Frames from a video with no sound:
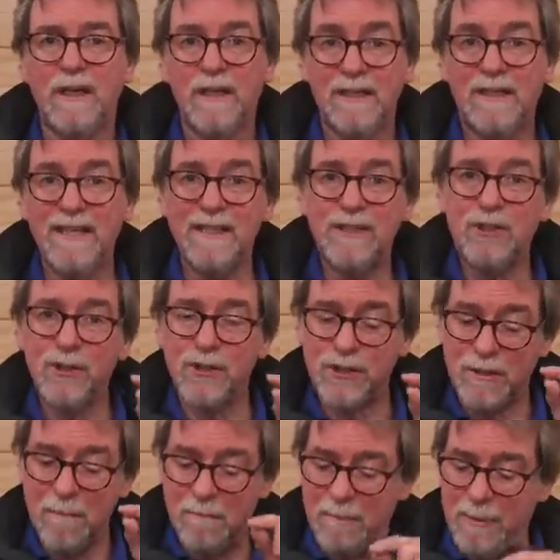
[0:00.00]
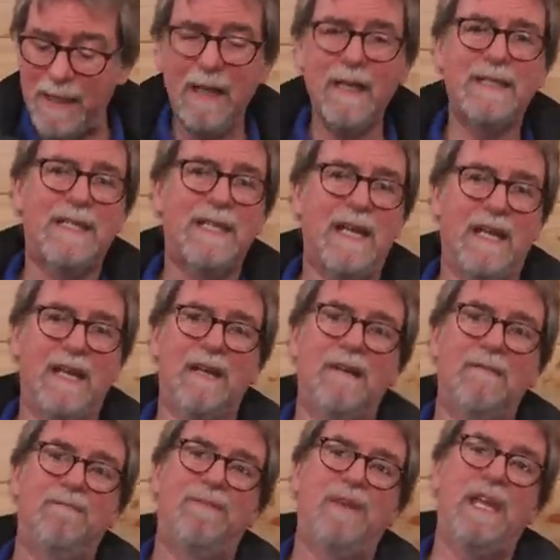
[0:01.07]
The adjustability
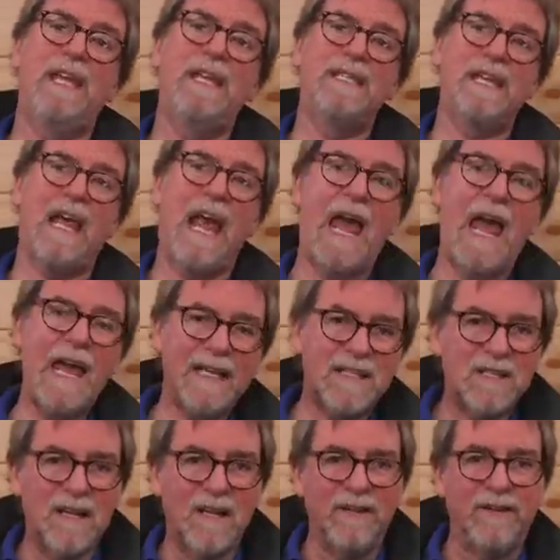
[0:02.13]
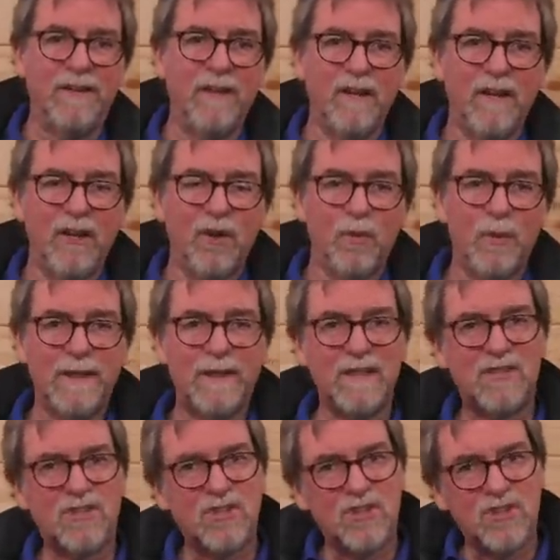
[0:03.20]
is excellent with the
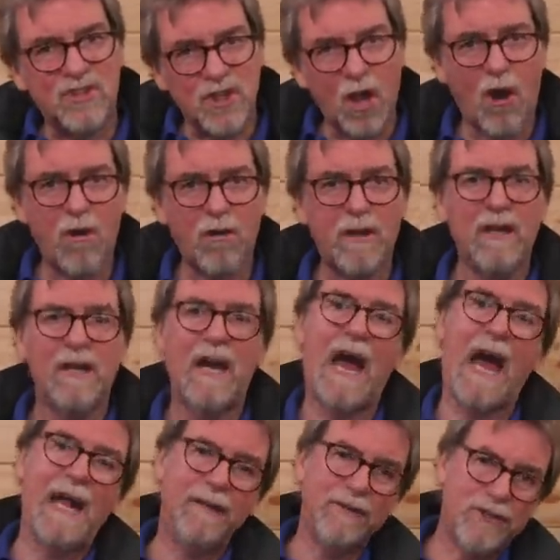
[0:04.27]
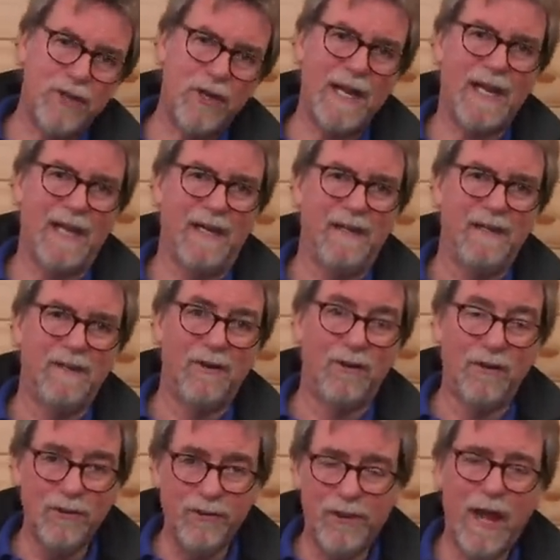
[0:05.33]
stock and trigger,
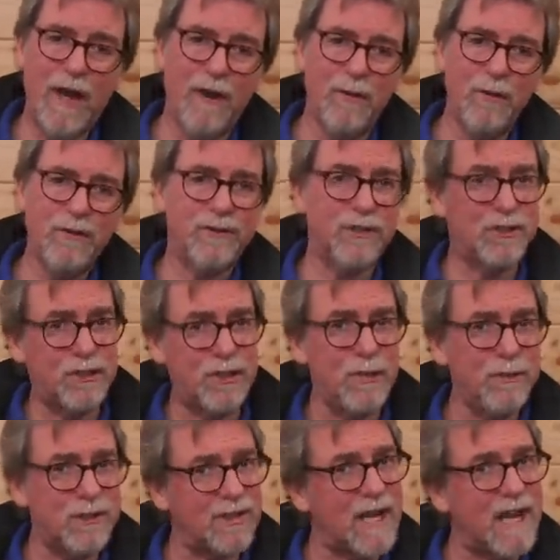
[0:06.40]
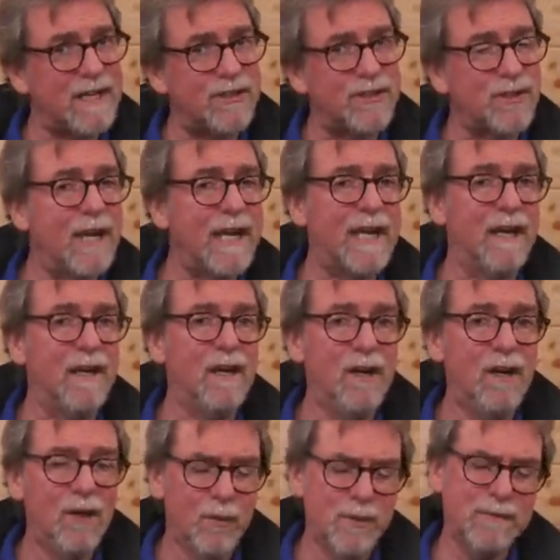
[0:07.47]
although the two-stage trigger
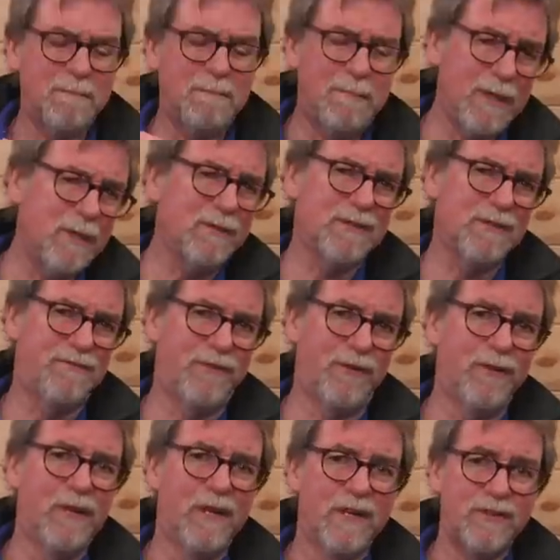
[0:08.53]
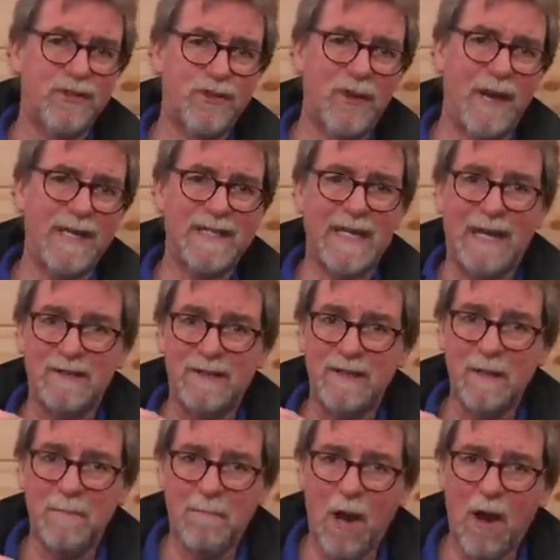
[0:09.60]
was beautiful straight out of
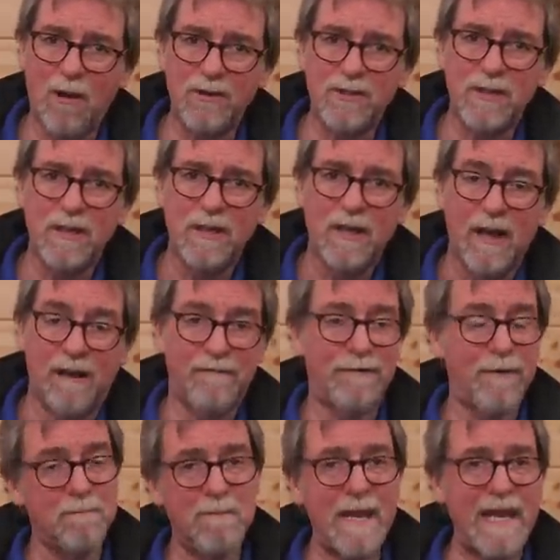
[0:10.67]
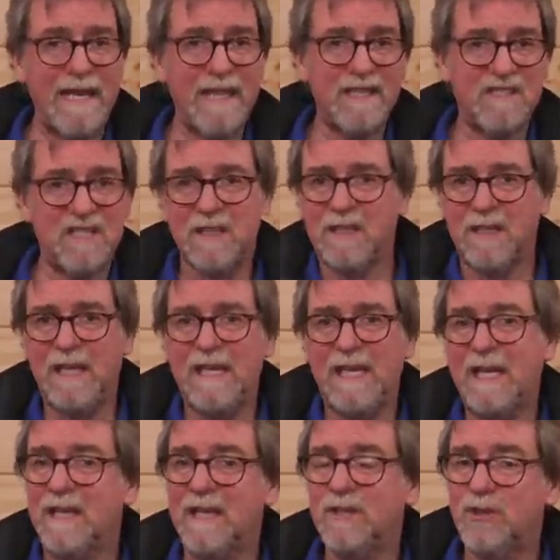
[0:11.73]
the box, and for me didn't need
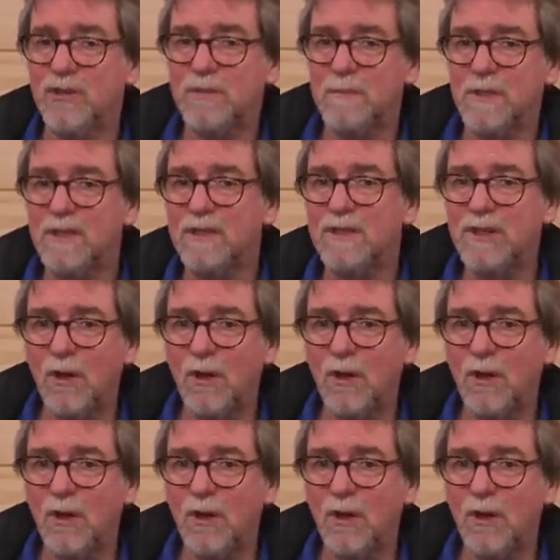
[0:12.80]
any adjustment at